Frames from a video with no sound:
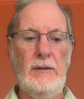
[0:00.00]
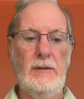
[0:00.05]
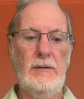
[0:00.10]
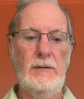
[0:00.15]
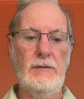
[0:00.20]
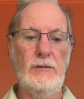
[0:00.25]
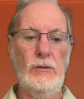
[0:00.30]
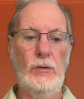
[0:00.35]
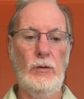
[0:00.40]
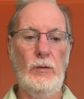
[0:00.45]

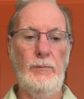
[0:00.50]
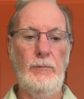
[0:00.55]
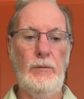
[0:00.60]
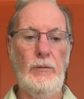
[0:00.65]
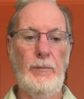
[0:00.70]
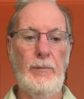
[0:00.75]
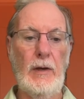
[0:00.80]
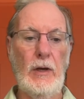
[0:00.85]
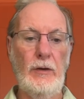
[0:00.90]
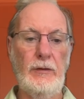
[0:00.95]
So the
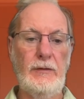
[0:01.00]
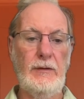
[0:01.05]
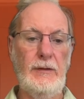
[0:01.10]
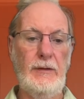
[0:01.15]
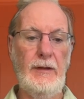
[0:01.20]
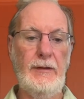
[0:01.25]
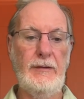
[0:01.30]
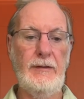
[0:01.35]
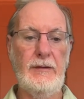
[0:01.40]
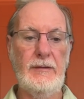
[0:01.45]

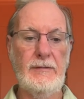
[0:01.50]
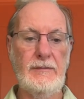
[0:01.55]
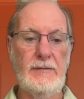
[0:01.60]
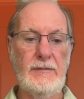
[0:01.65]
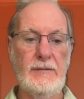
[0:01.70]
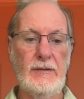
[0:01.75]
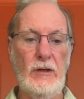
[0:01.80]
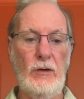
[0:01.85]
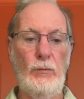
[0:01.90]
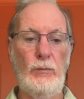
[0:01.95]
biokinetics is
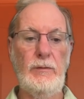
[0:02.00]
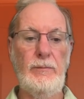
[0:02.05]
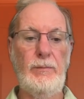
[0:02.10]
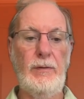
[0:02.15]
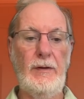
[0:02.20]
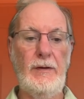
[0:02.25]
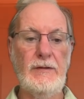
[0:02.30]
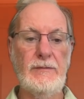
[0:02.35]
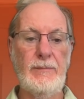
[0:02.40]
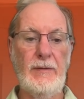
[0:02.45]
now
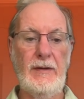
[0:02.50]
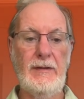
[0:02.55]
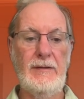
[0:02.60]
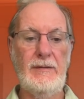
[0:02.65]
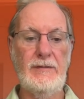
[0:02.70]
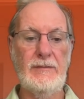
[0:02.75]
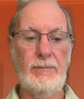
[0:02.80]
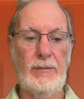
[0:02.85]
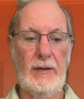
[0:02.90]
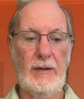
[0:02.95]
replaced by
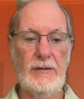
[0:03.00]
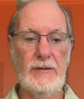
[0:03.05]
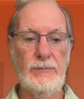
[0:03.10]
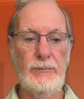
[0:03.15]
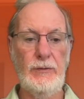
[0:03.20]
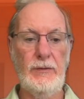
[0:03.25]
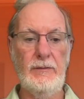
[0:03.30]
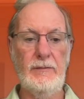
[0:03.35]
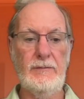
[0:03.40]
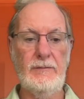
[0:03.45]
displacement.